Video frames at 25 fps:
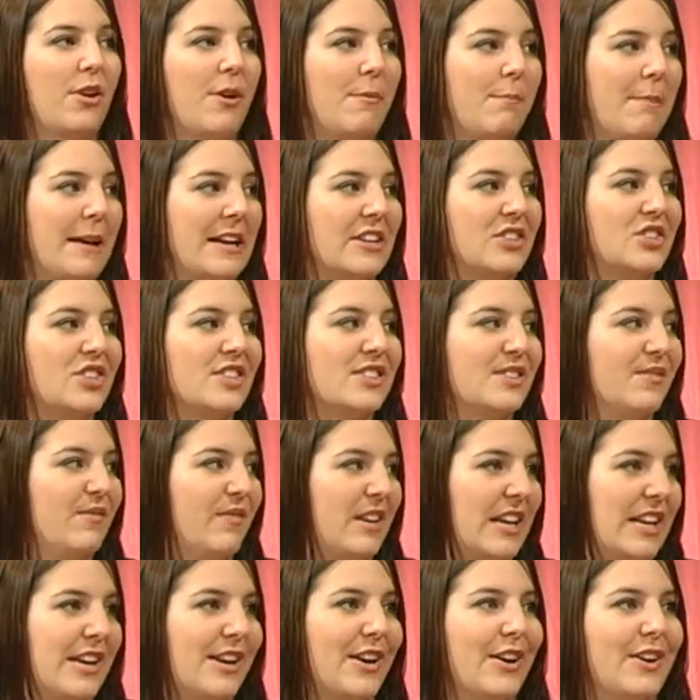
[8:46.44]
through pictures and
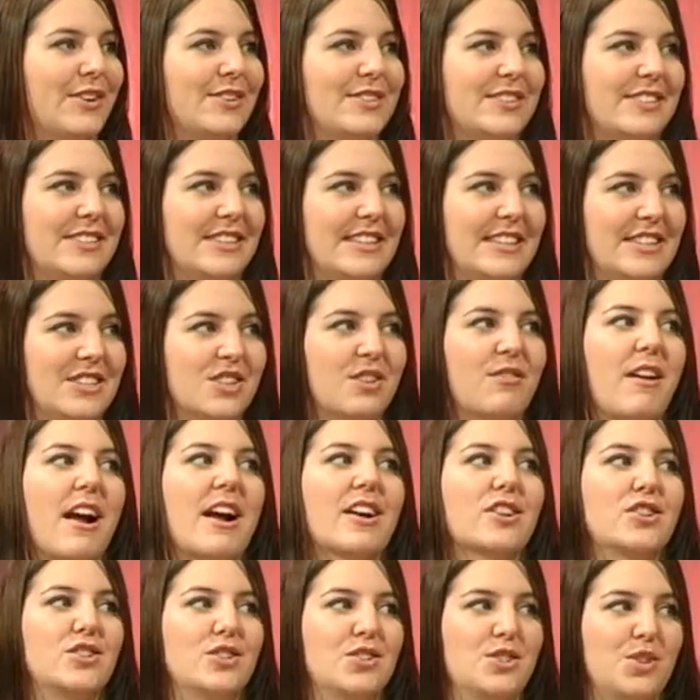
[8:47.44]
videos and
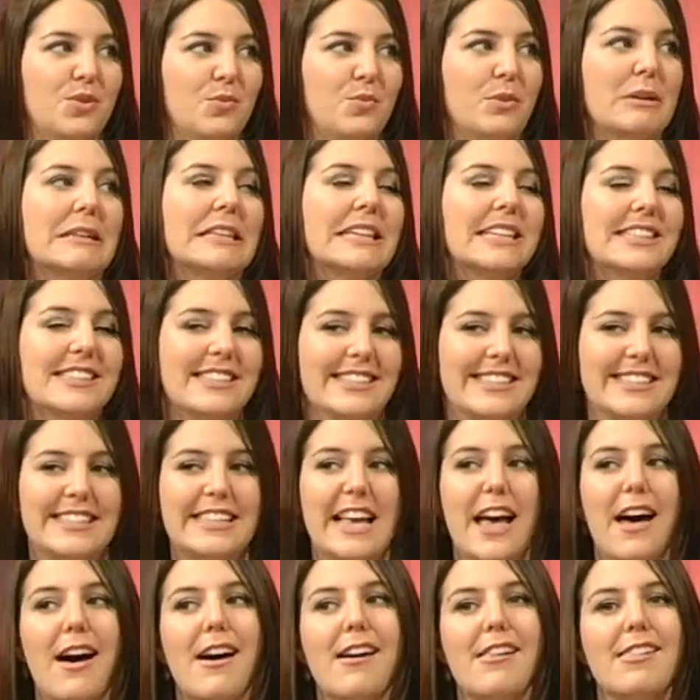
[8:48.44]
interactions you're willing to
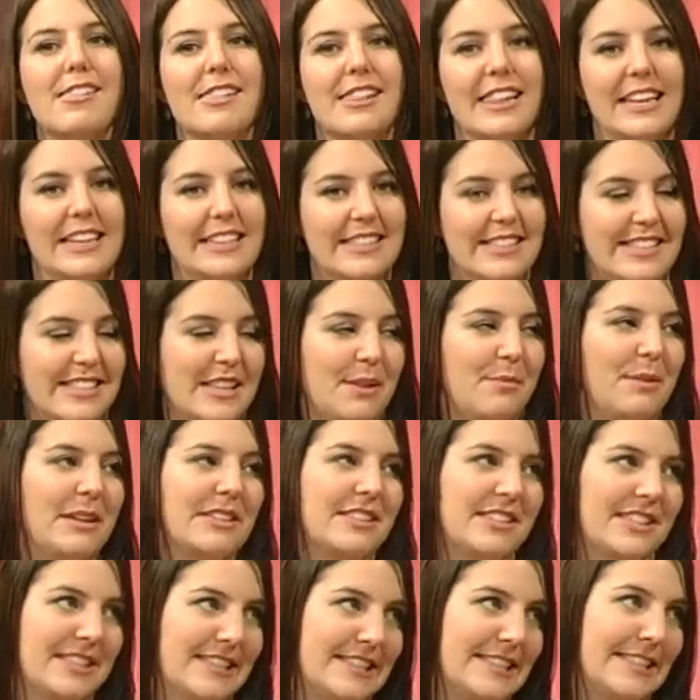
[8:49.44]
sell is something
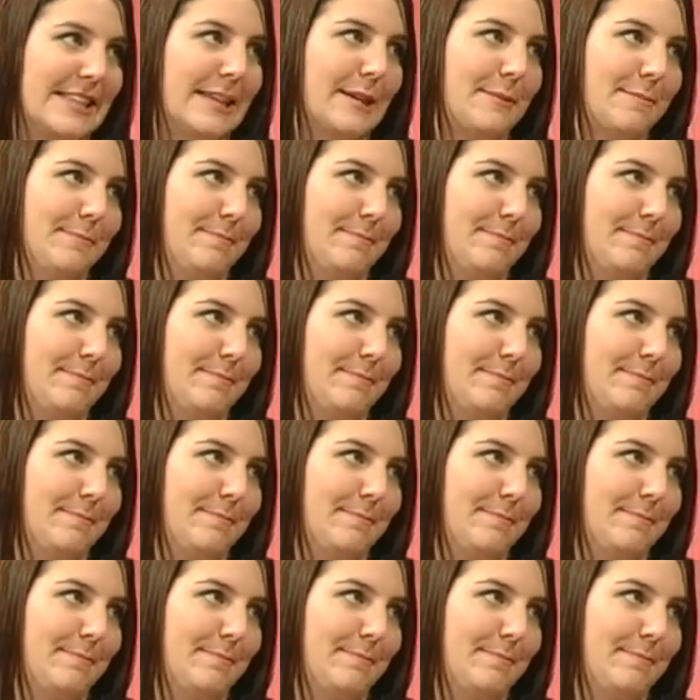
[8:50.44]
to consider.